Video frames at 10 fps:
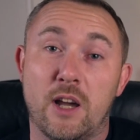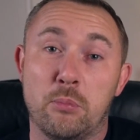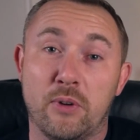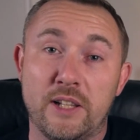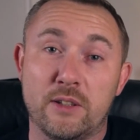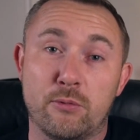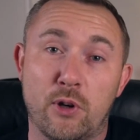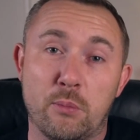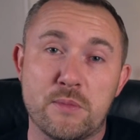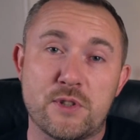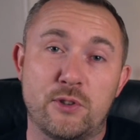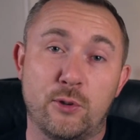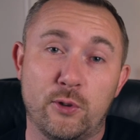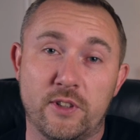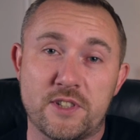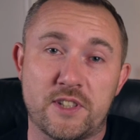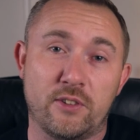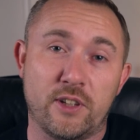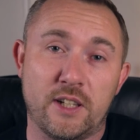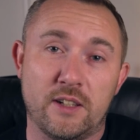a blend of rums to the
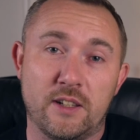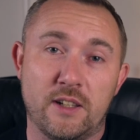distillery